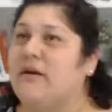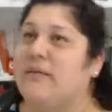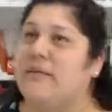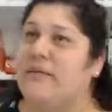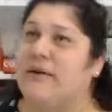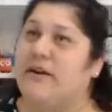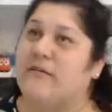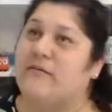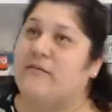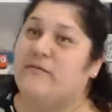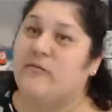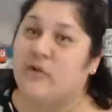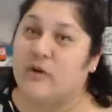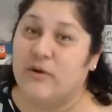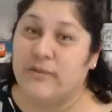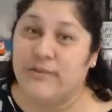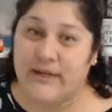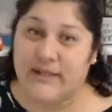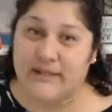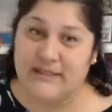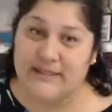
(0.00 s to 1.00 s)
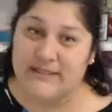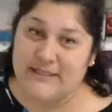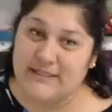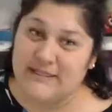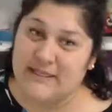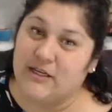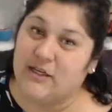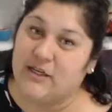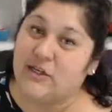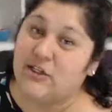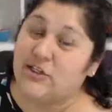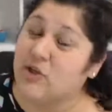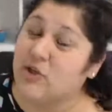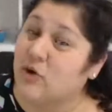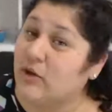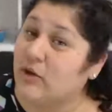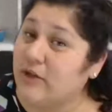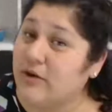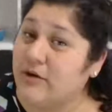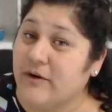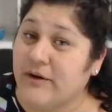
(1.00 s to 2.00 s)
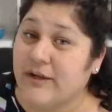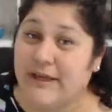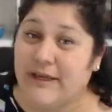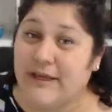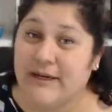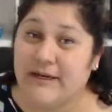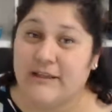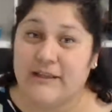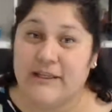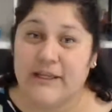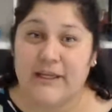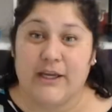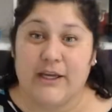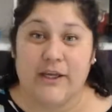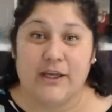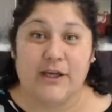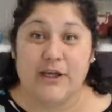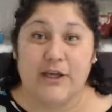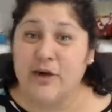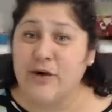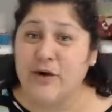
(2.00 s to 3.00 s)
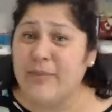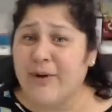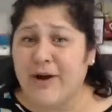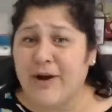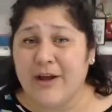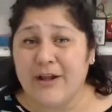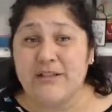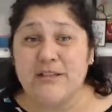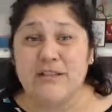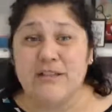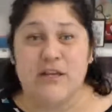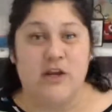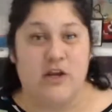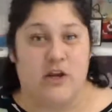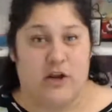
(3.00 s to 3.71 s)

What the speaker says: But in 4 months, totally organically, no bots,